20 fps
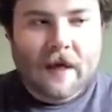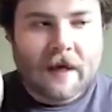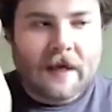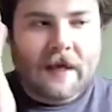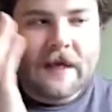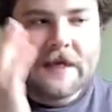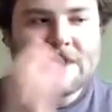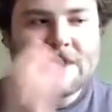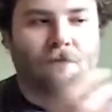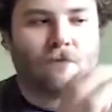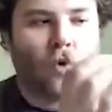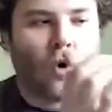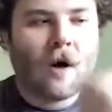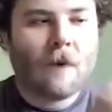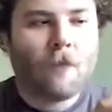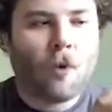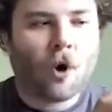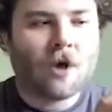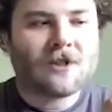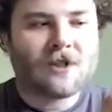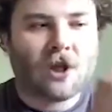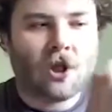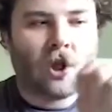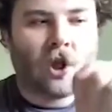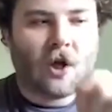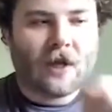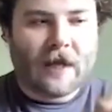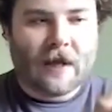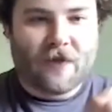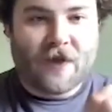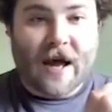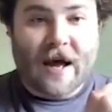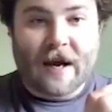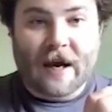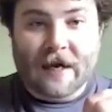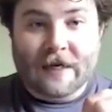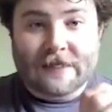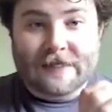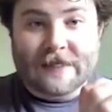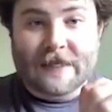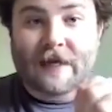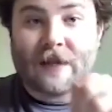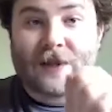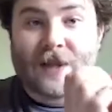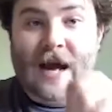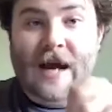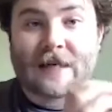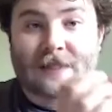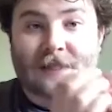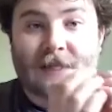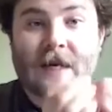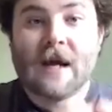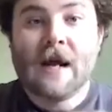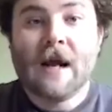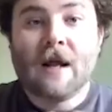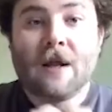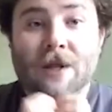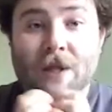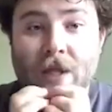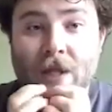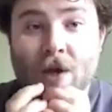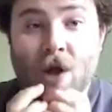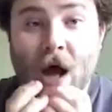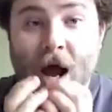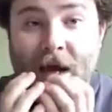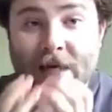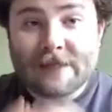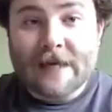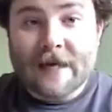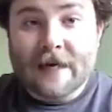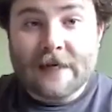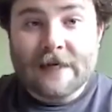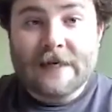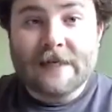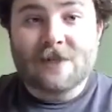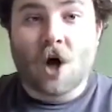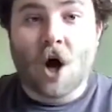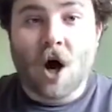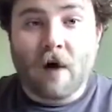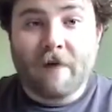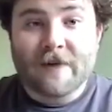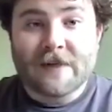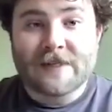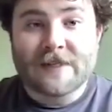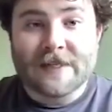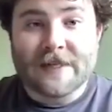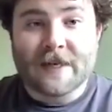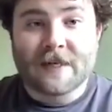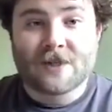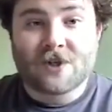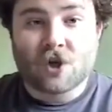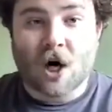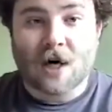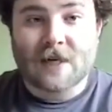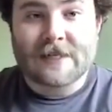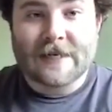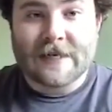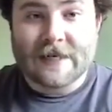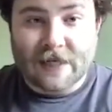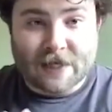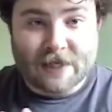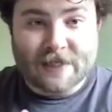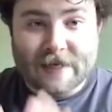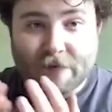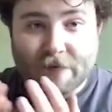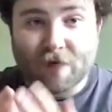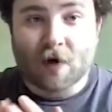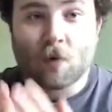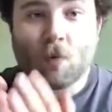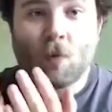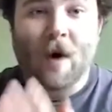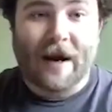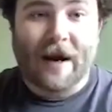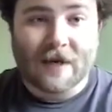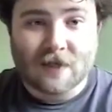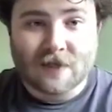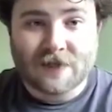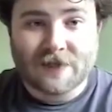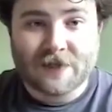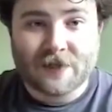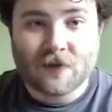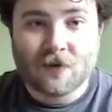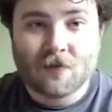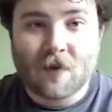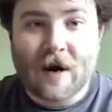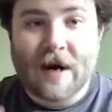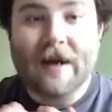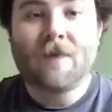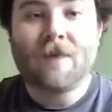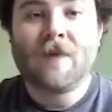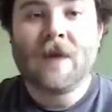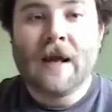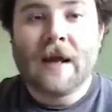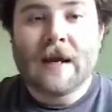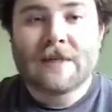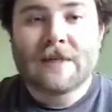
it's more important to look at that idea that identity is obviously constructed in different ways, right? It's